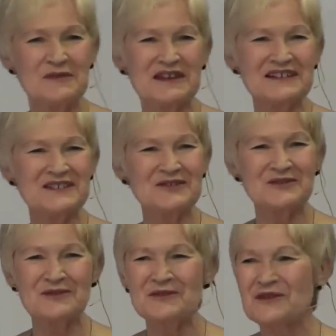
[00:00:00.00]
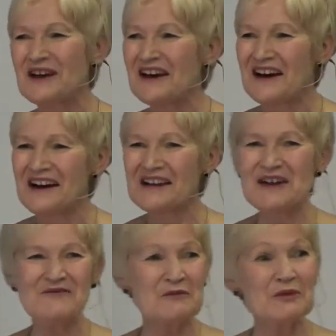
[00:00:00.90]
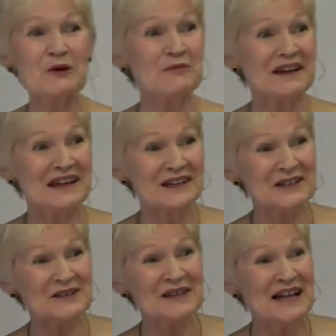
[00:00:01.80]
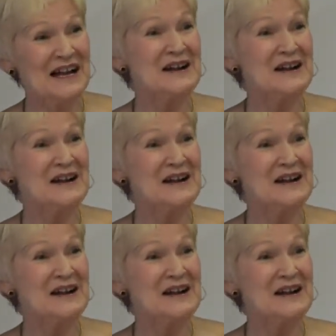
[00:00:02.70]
because in truth, I never broke my ankle.